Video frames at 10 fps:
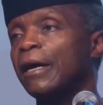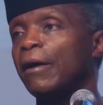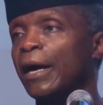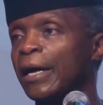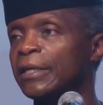
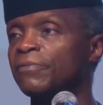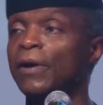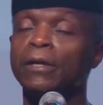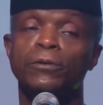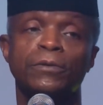our highest
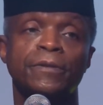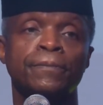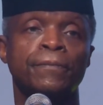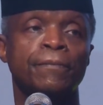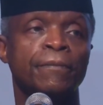values.
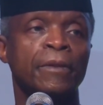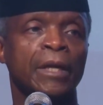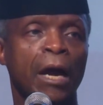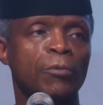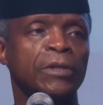
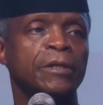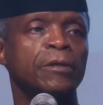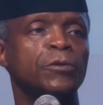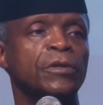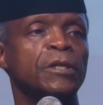I'll
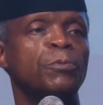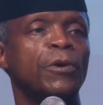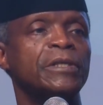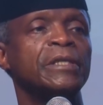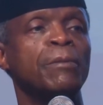return to this
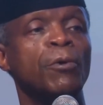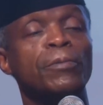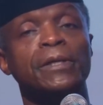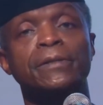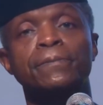point in a
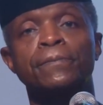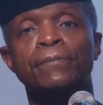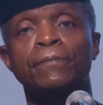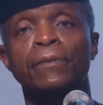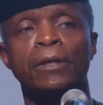moment.
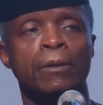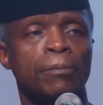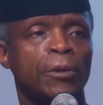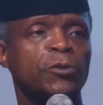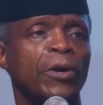
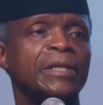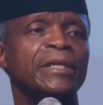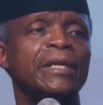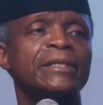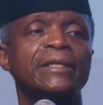But, Your
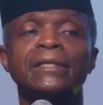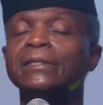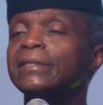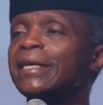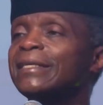
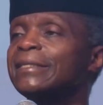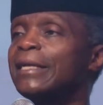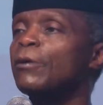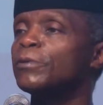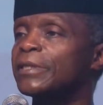Excellencies, it is
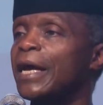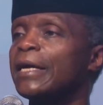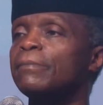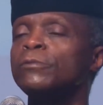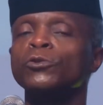now
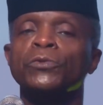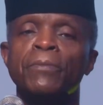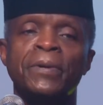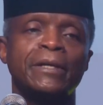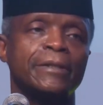time to
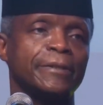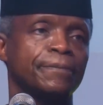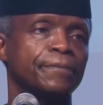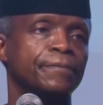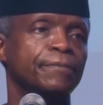rebuild.
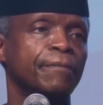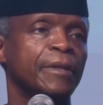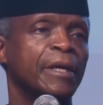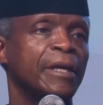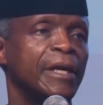
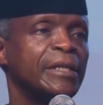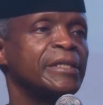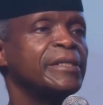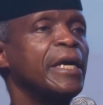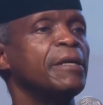It
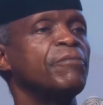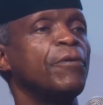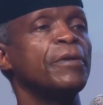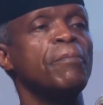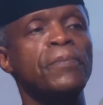is time
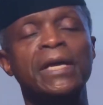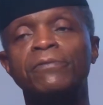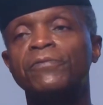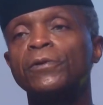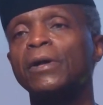for the
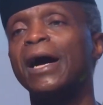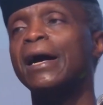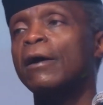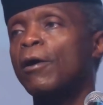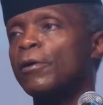painful
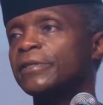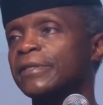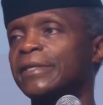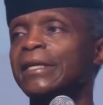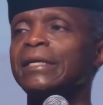and
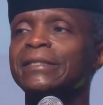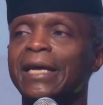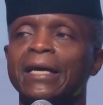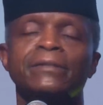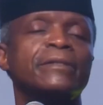costly
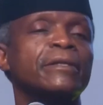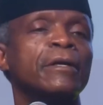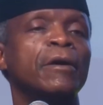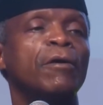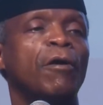task
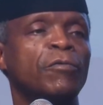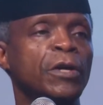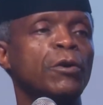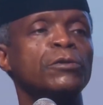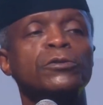of
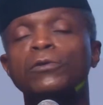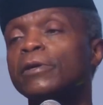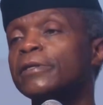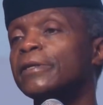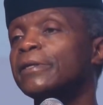
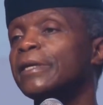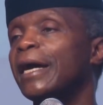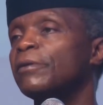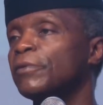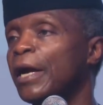reconstruction
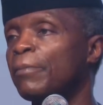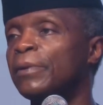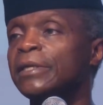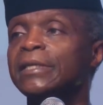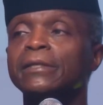and
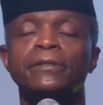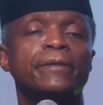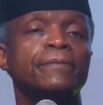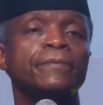rehabilitation.